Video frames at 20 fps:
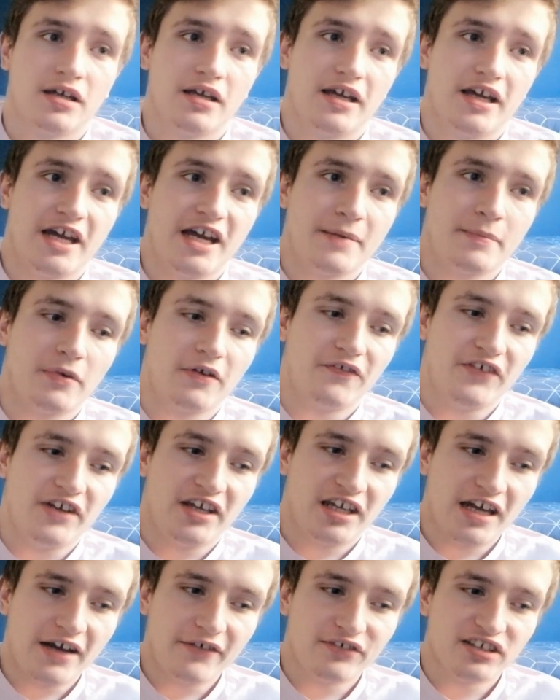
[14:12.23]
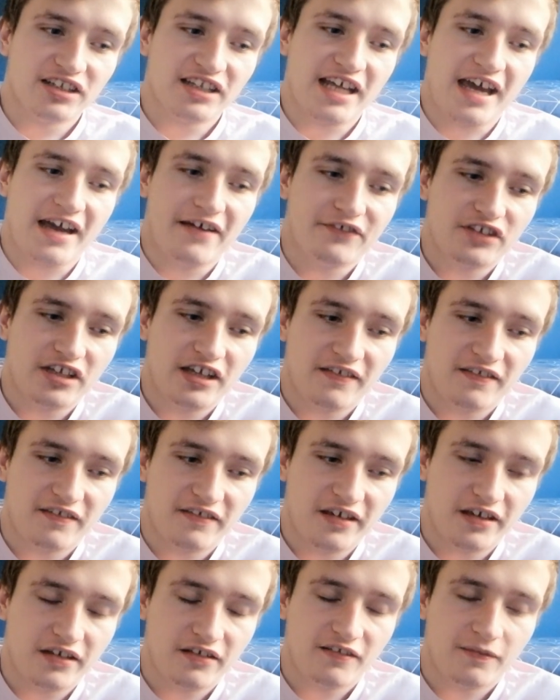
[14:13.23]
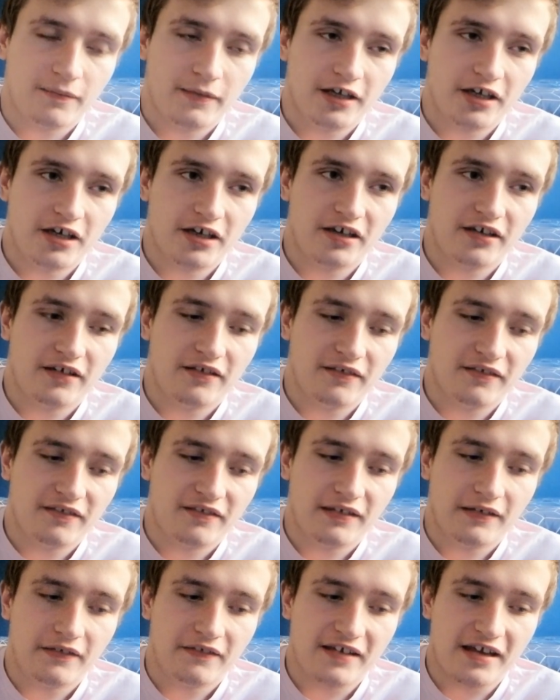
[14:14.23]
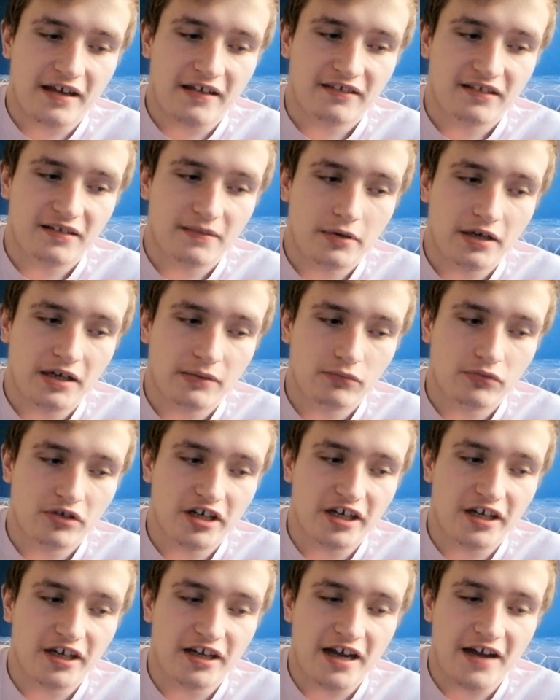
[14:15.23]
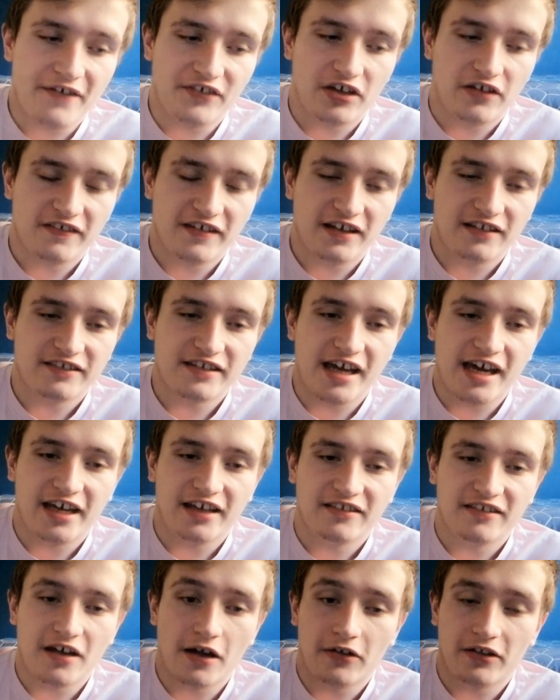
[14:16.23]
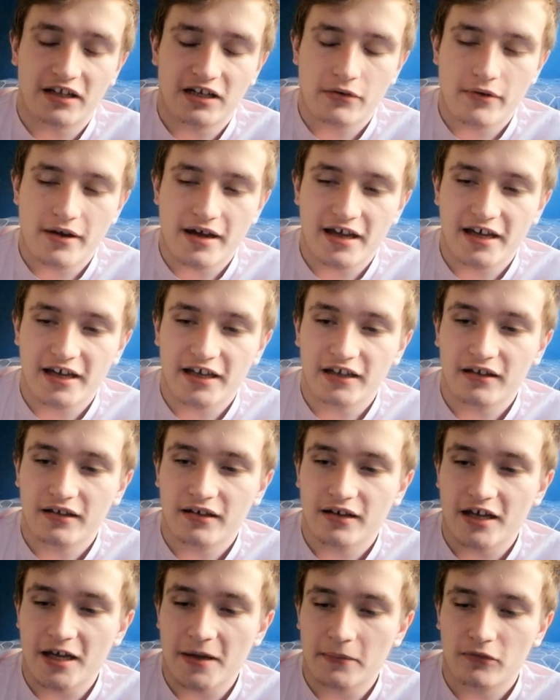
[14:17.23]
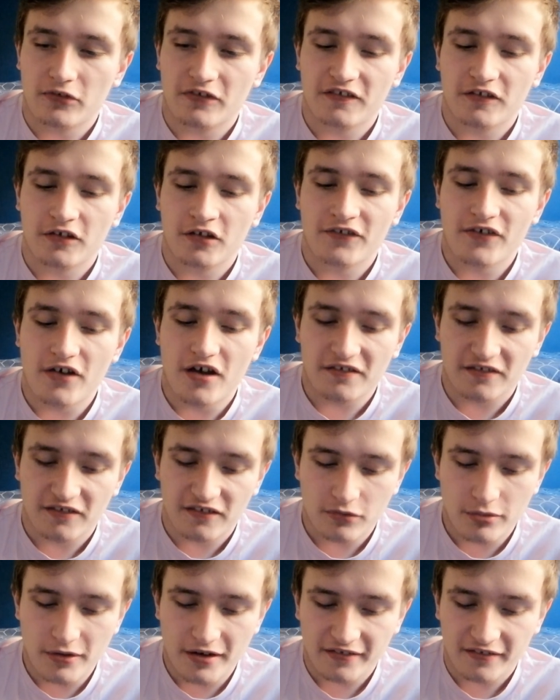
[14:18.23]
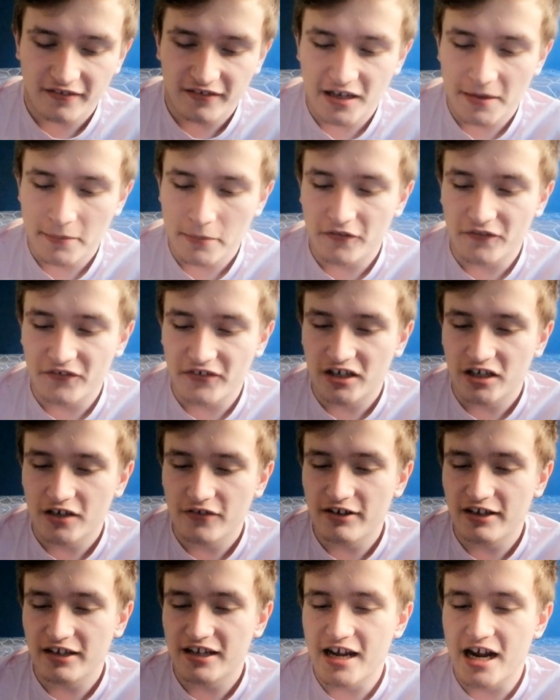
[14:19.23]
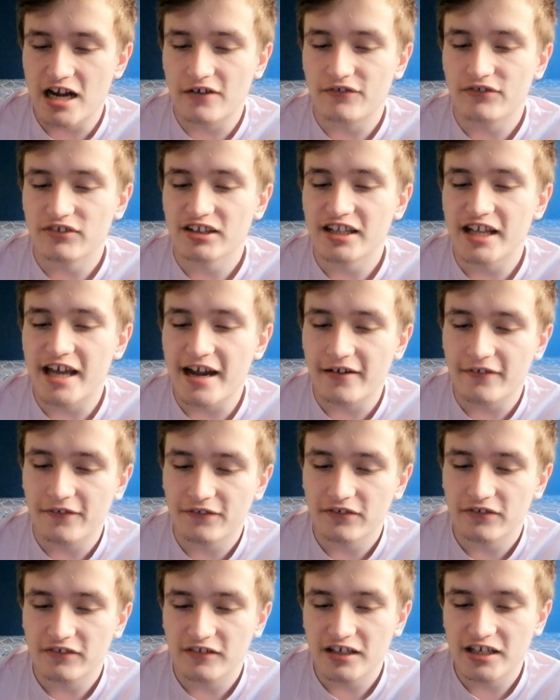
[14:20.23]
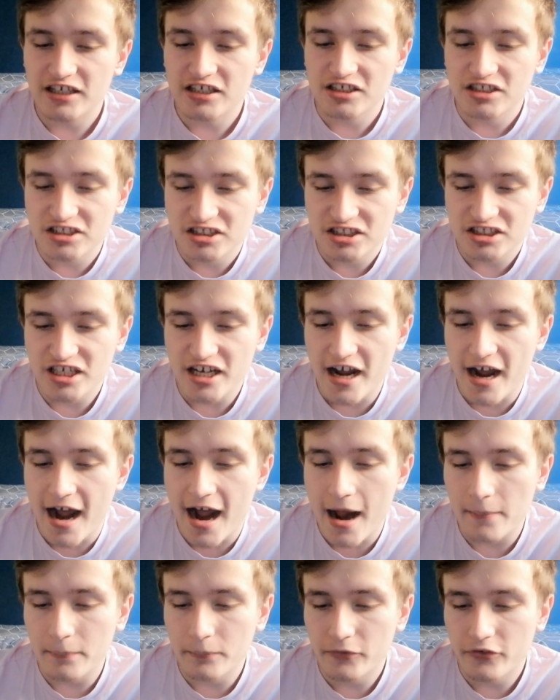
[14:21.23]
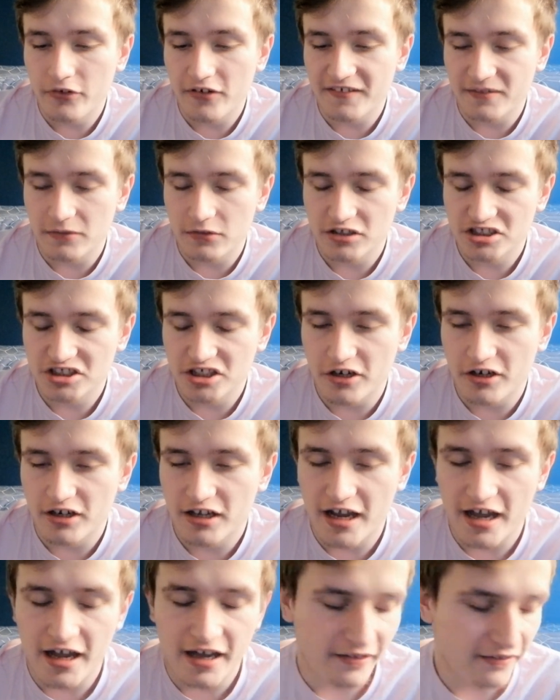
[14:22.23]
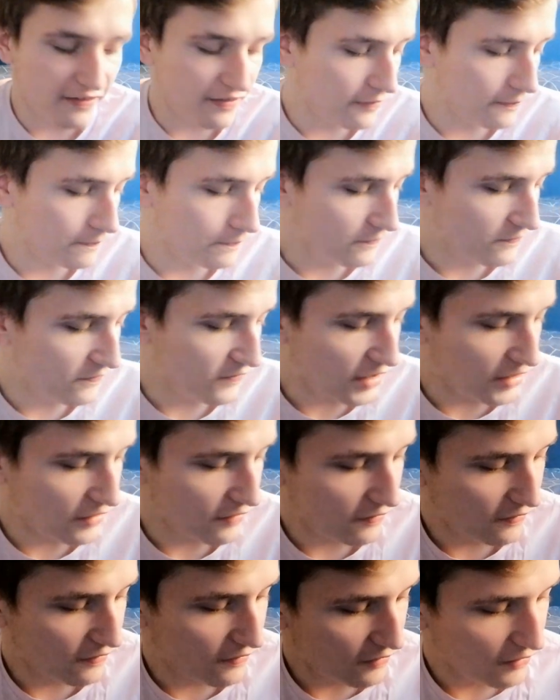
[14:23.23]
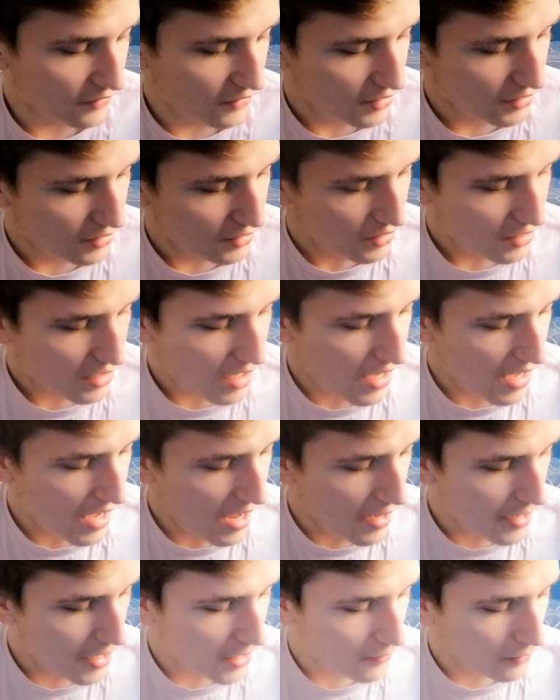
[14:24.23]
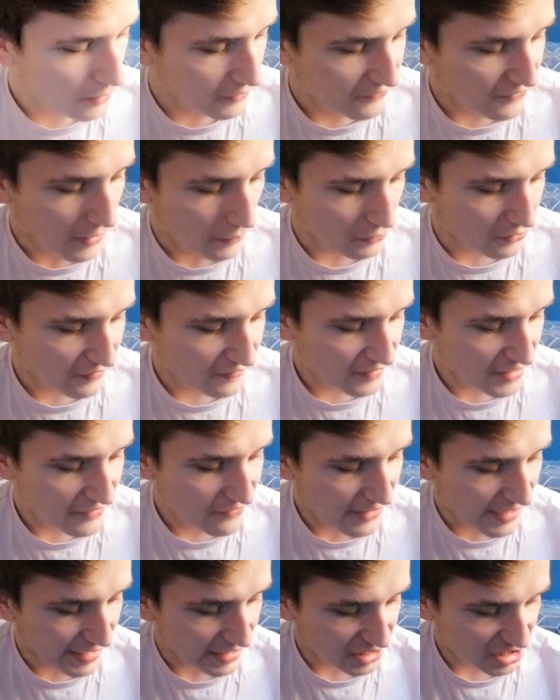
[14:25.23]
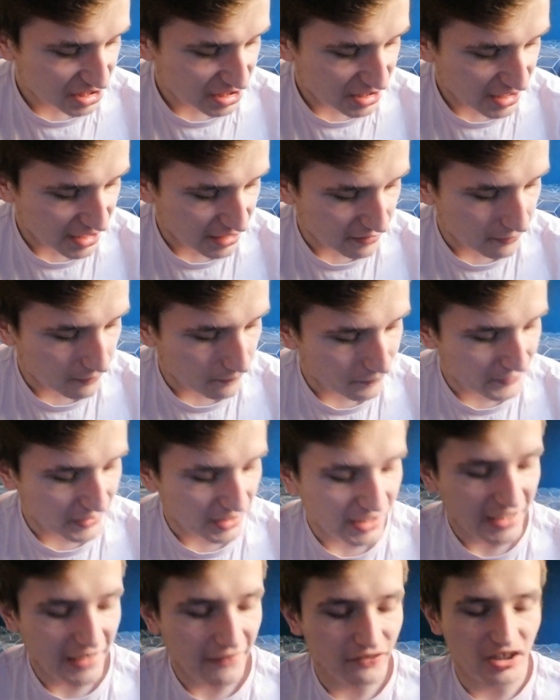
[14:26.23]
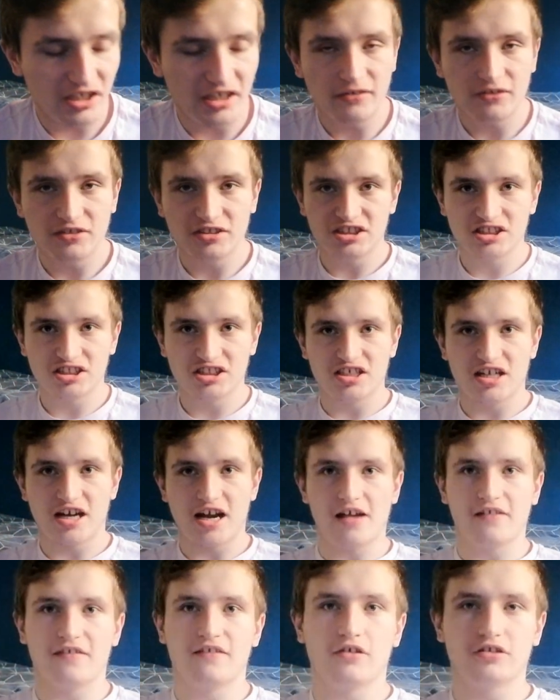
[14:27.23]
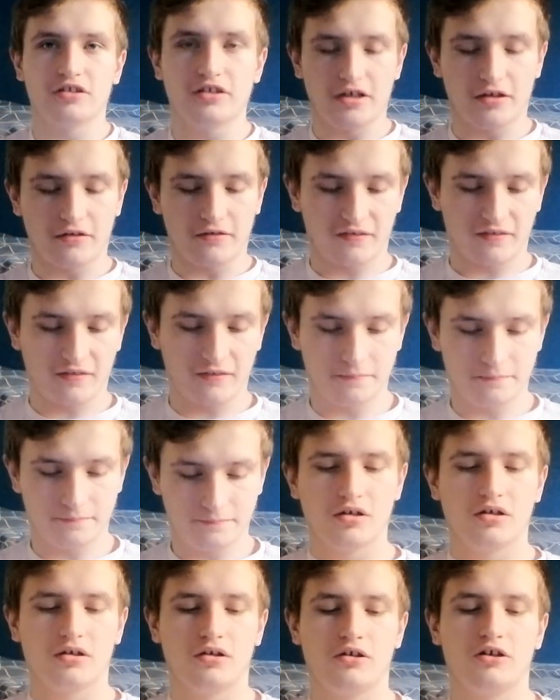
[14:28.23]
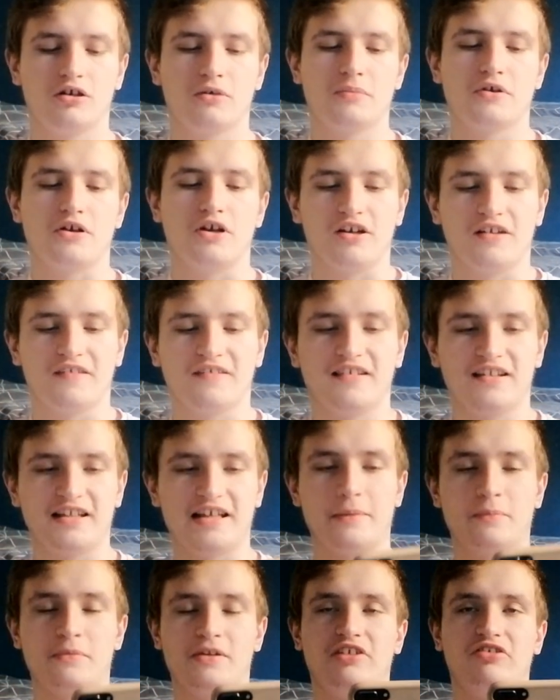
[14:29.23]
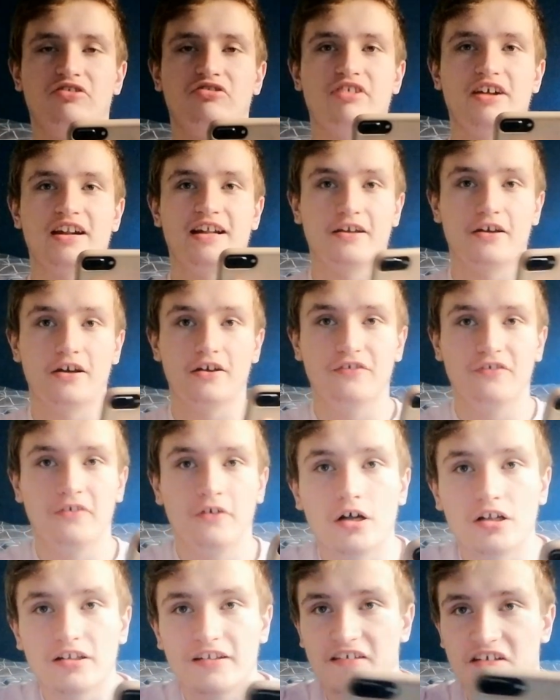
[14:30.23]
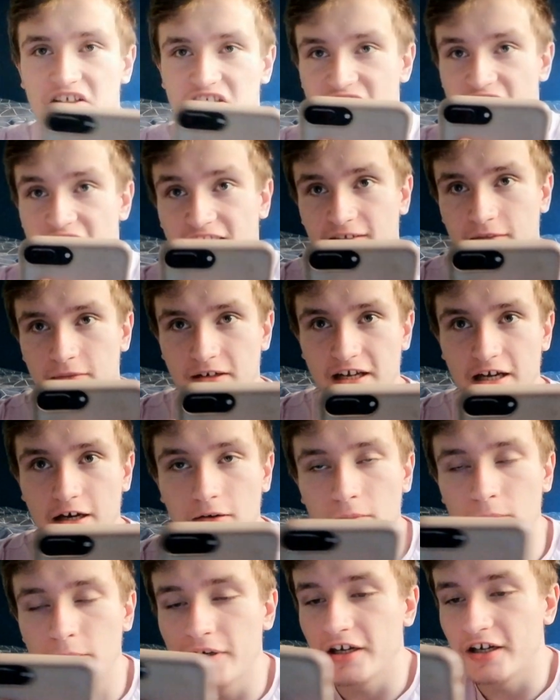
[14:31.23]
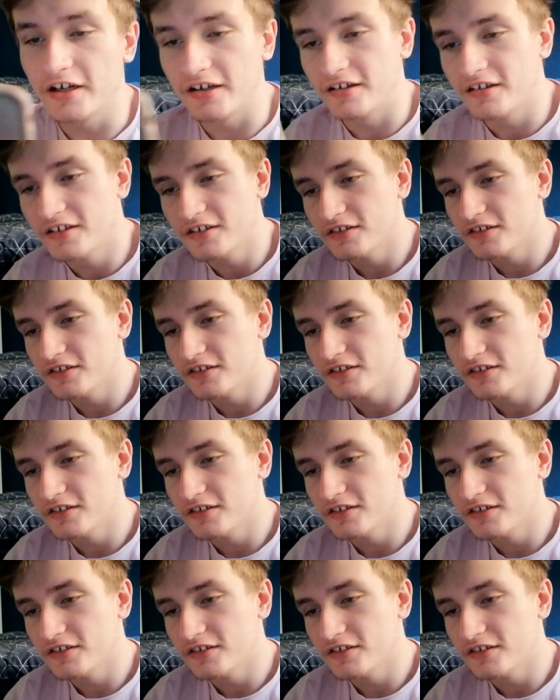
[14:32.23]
But I think I've left it since because it was getting to the point where I think it was like dying down anyway. It was 2020, but I think I've like kind of left the chat. I was also showing you guys some things. I want to see if I actually did leave the chat or not. Oh my god, I'm literally trying to go through all these chats right now, but